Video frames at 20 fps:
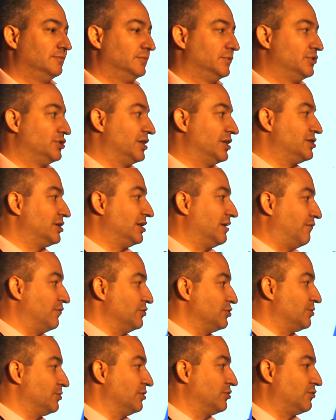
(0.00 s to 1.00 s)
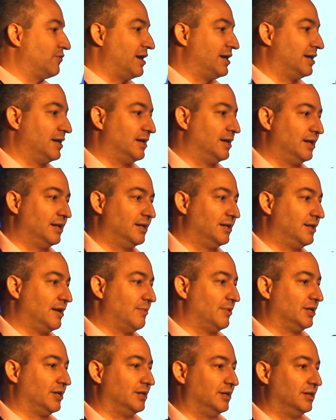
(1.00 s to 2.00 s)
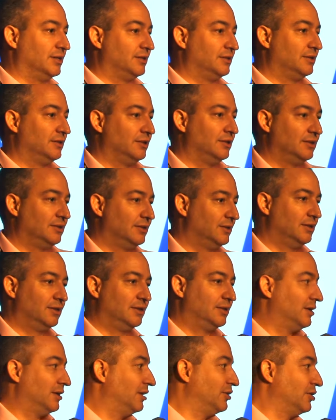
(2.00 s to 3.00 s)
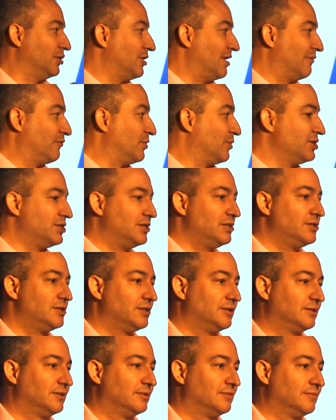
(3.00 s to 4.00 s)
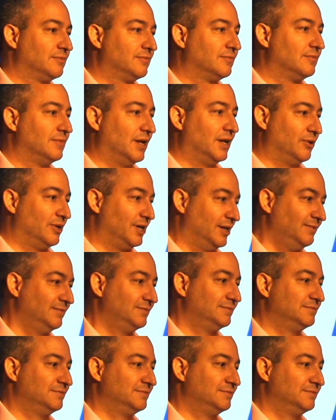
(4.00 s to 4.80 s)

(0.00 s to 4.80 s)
So that's the difference between a credit and a debit card. Did you have questions? Okay.